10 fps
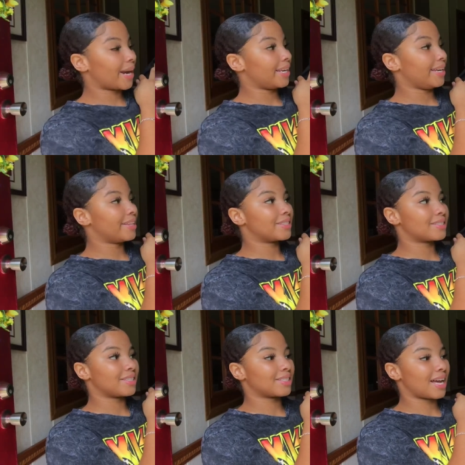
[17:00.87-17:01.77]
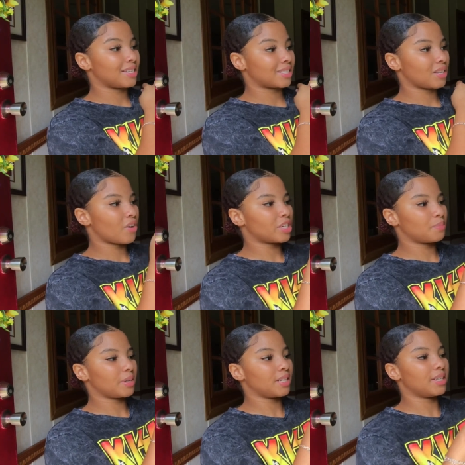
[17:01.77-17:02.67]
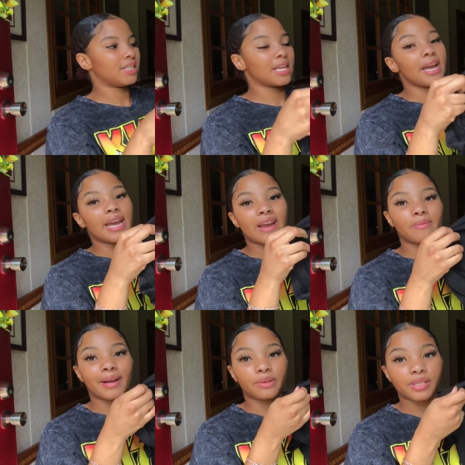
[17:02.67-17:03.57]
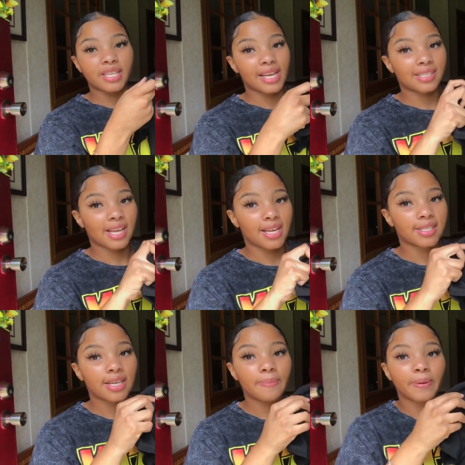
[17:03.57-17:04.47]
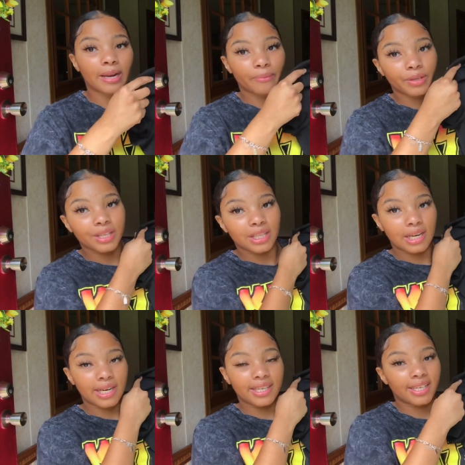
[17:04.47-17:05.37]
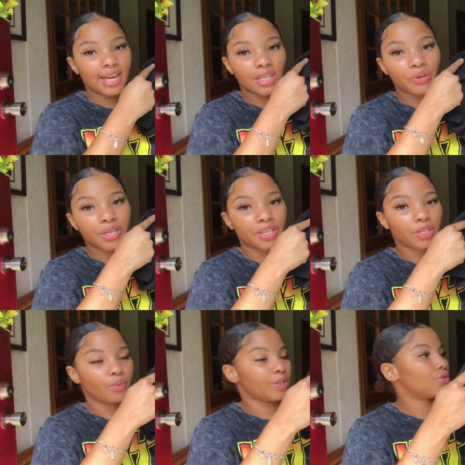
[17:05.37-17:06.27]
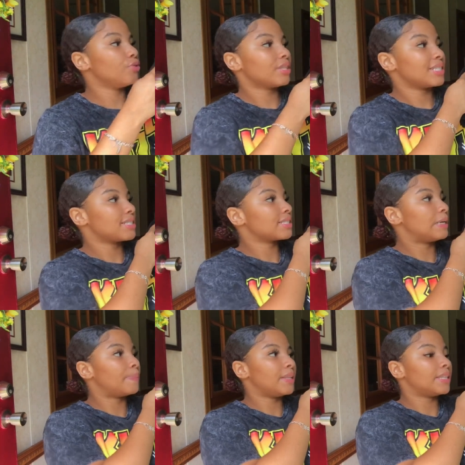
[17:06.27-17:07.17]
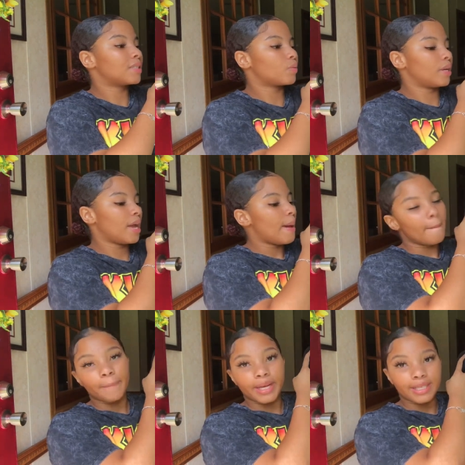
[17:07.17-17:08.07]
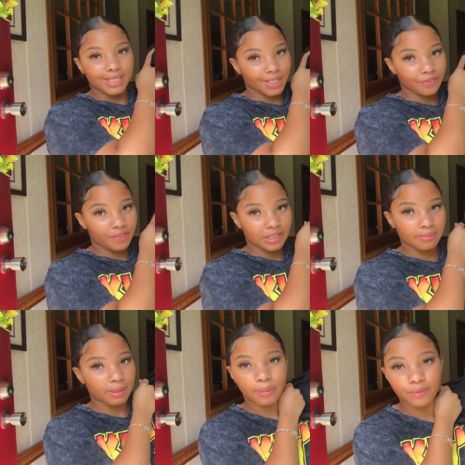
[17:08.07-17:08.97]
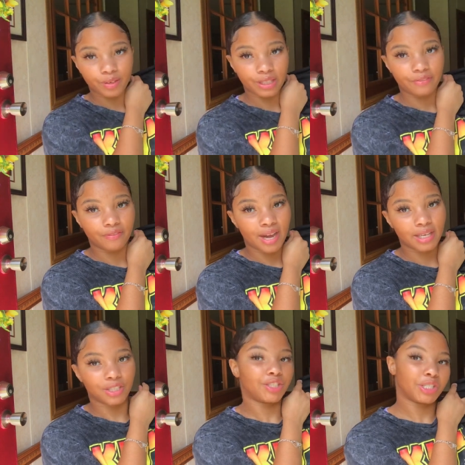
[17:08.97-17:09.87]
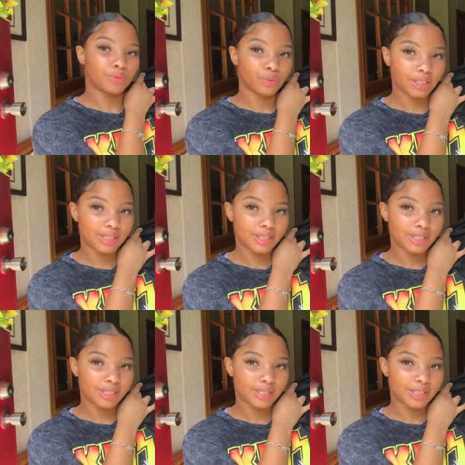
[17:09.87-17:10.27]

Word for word: i did get this in a size large because everybody was saying size up and i'm really glad i did i low-key could have went two sizes up in this one but it still fits me perfectly fine it's just really